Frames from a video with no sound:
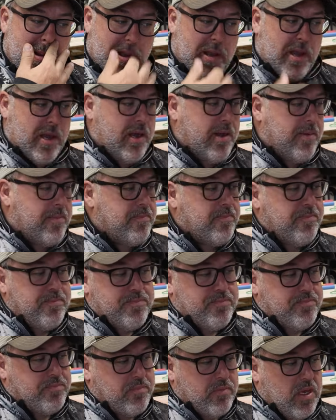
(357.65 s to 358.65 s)
Um,
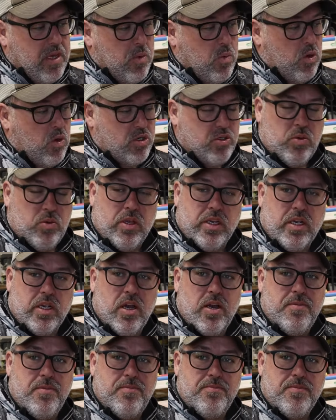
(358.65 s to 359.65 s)
it works really
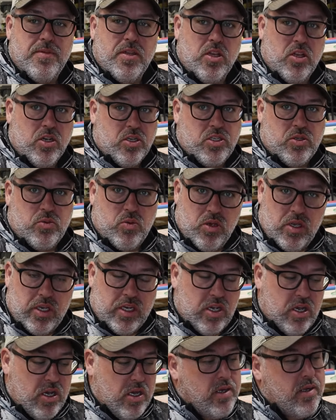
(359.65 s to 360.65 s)
good, looks really
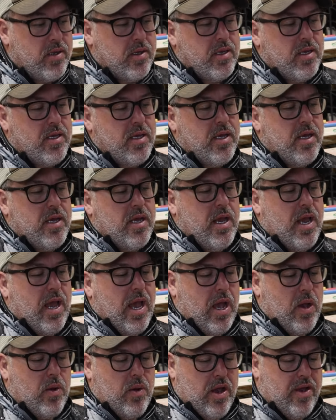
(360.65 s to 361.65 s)
good.
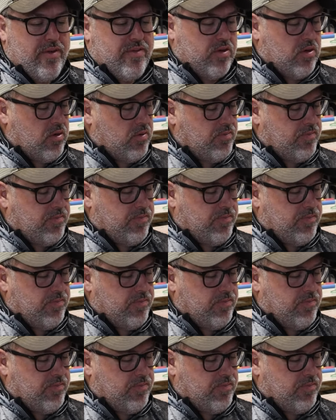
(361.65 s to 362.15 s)
However,